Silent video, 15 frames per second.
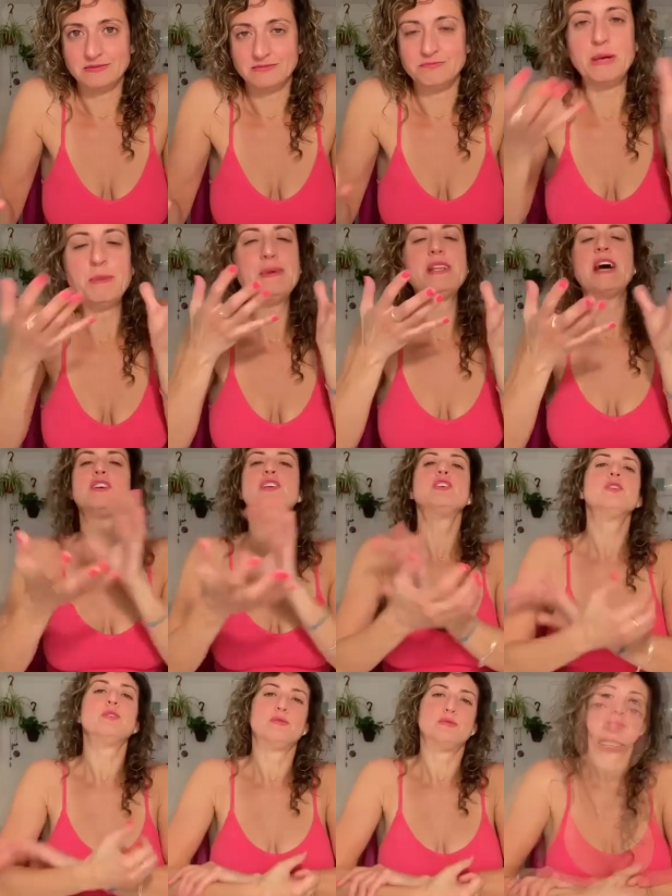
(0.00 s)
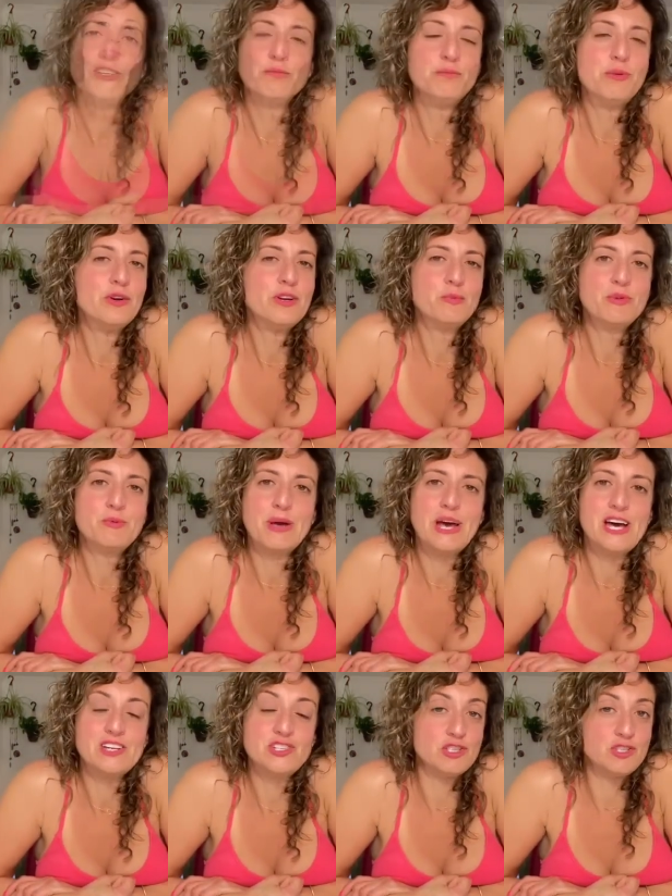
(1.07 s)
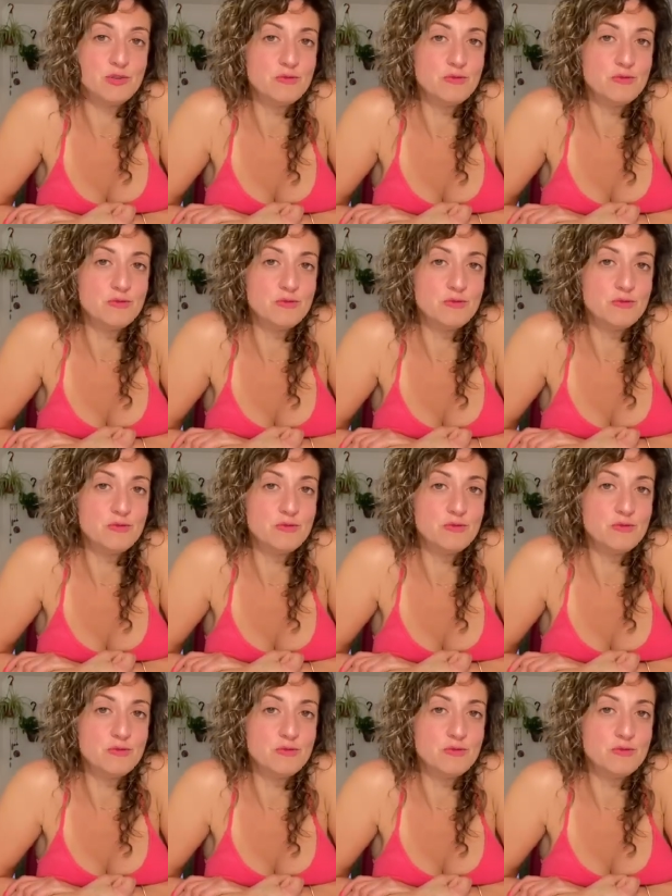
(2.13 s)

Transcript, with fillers: Maybe not you. You're burning with passion.